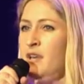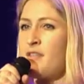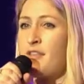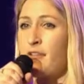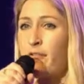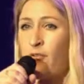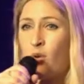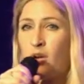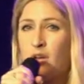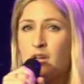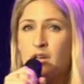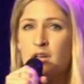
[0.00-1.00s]

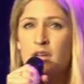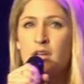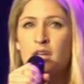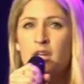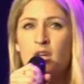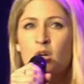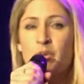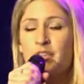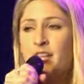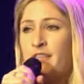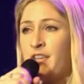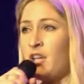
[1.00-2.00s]
Therefore,
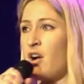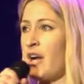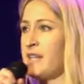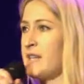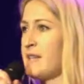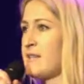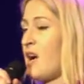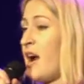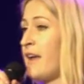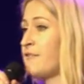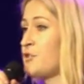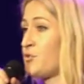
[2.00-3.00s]
with loving kindness, I
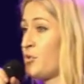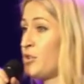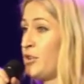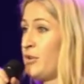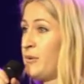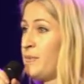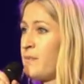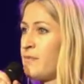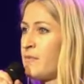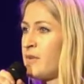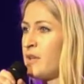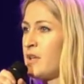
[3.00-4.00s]
have drawn you.
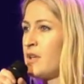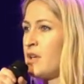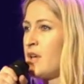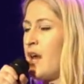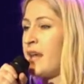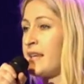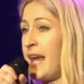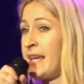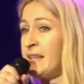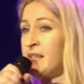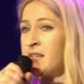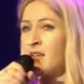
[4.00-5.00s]

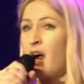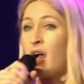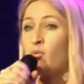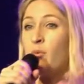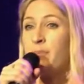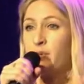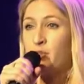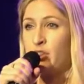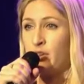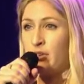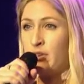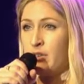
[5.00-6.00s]
Again, I will build
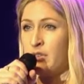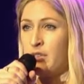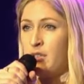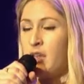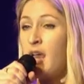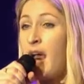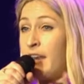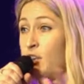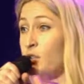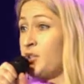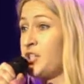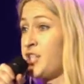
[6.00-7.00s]
you,
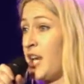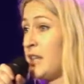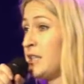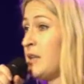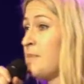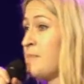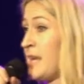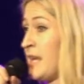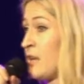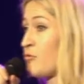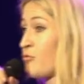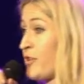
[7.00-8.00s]
and you shall
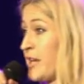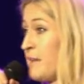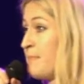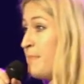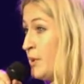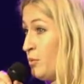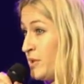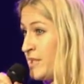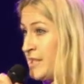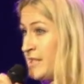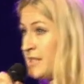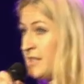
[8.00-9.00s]
be
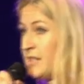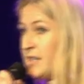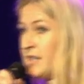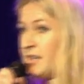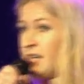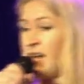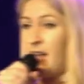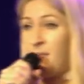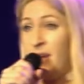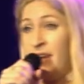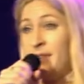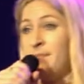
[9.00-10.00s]
rebuilt.
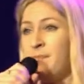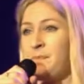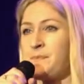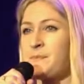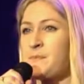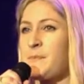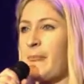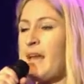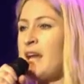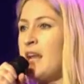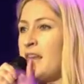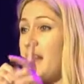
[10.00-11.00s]
Amen.
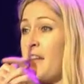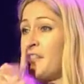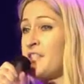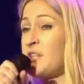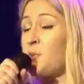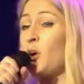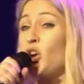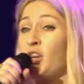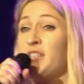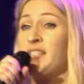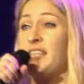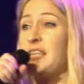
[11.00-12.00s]
Now, this is what
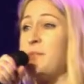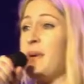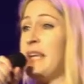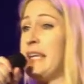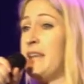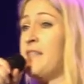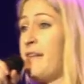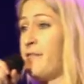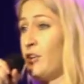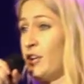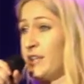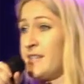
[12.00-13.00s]
God said to me in that
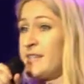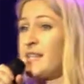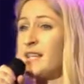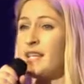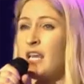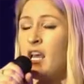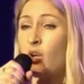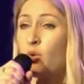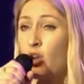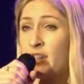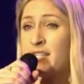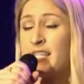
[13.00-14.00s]
verse.
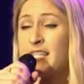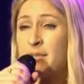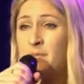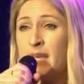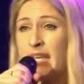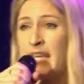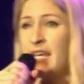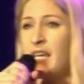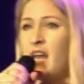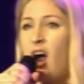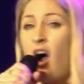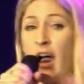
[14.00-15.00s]
God said to me,
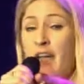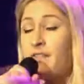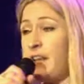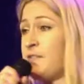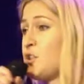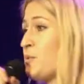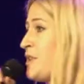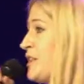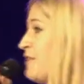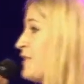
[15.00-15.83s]
I have loved you with an